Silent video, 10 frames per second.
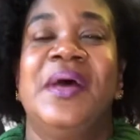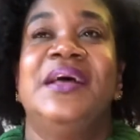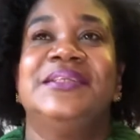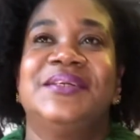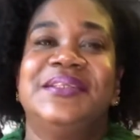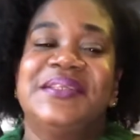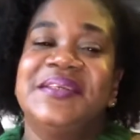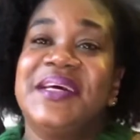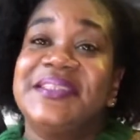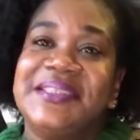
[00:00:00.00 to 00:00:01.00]
So until
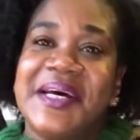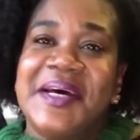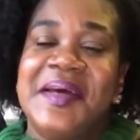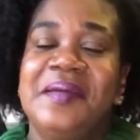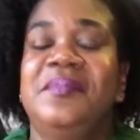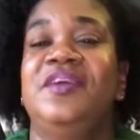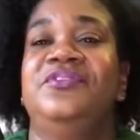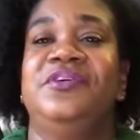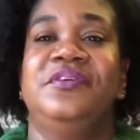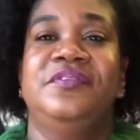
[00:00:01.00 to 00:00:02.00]
next time, if
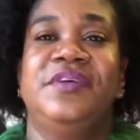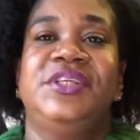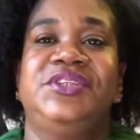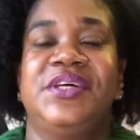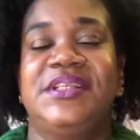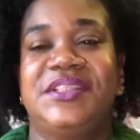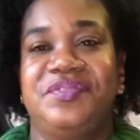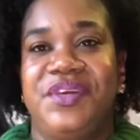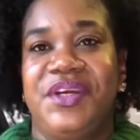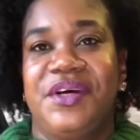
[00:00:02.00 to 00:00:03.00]
you've enjoyed this
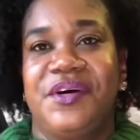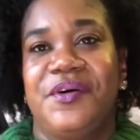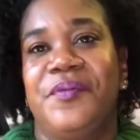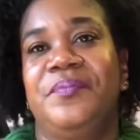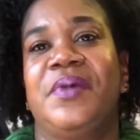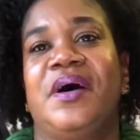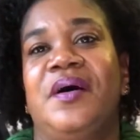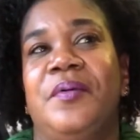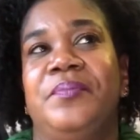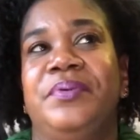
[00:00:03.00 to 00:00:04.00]
video,
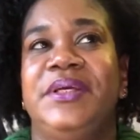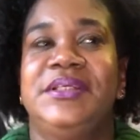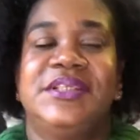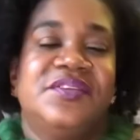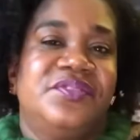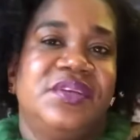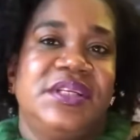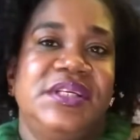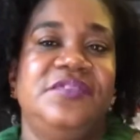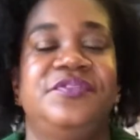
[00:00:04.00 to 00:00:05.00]
please
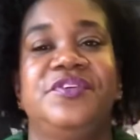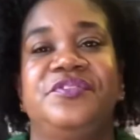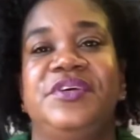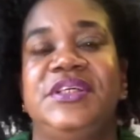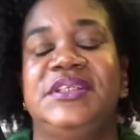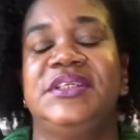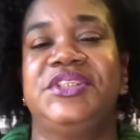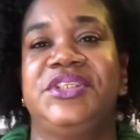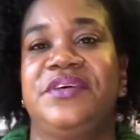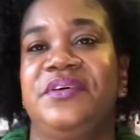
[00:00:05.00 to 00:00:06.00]
definitely feel free to
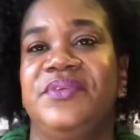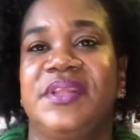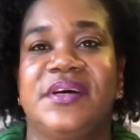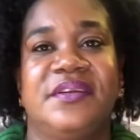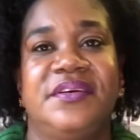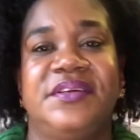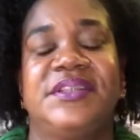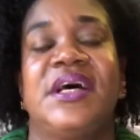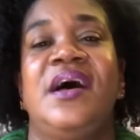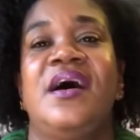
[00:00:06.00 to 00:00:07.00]
share it with others.
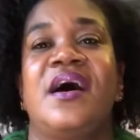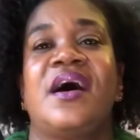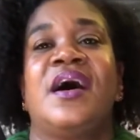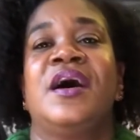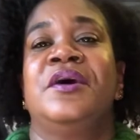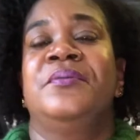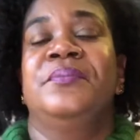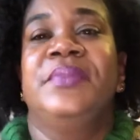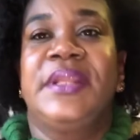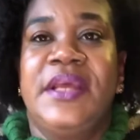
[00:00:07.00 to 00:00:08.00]

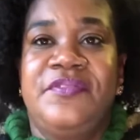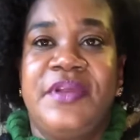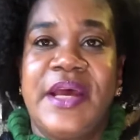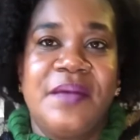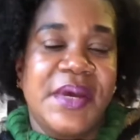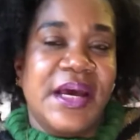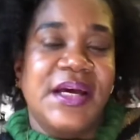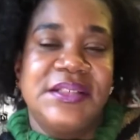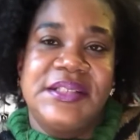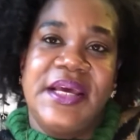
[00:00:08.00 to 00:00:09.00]
If you like my
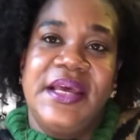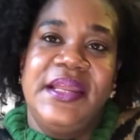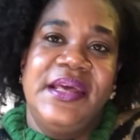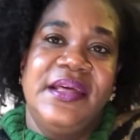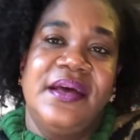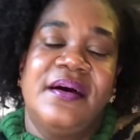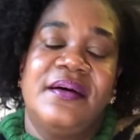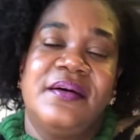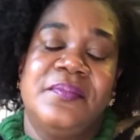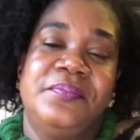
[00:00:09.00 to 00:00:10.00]
content,
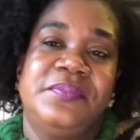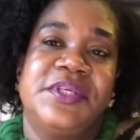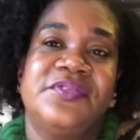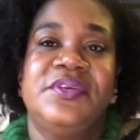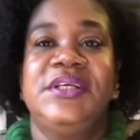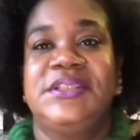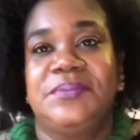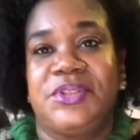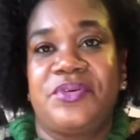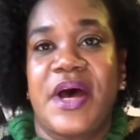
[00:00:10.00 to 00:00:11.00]
definitely
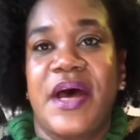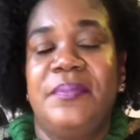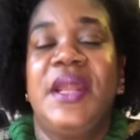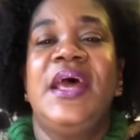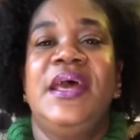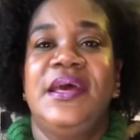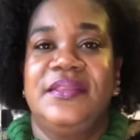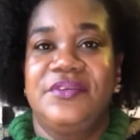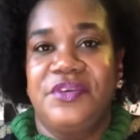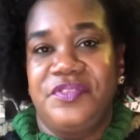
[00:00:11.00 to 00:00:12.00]
subscribe and hit the
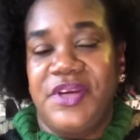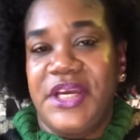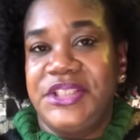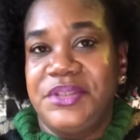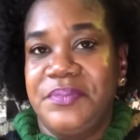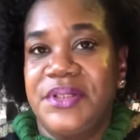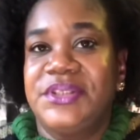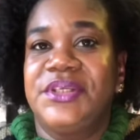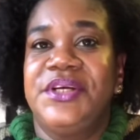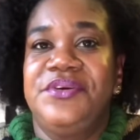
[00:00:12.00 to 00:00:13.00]
notification bell
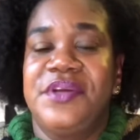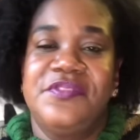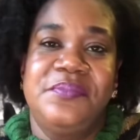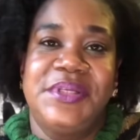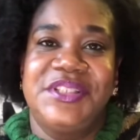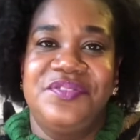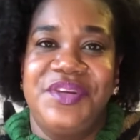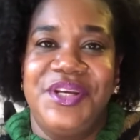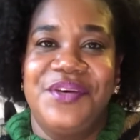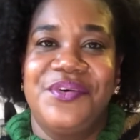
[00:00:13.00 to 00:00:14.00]
so that you never miss a
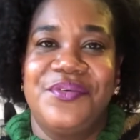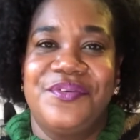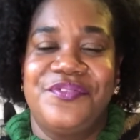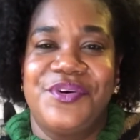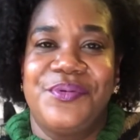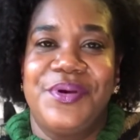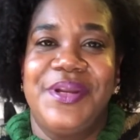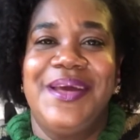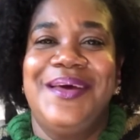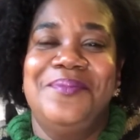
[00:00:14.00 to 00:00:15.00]
video going forward.
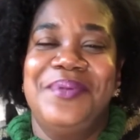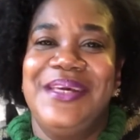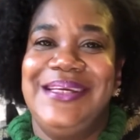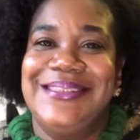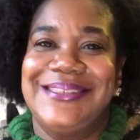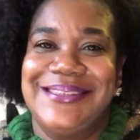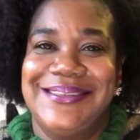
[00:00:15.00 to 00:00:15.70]
Peace.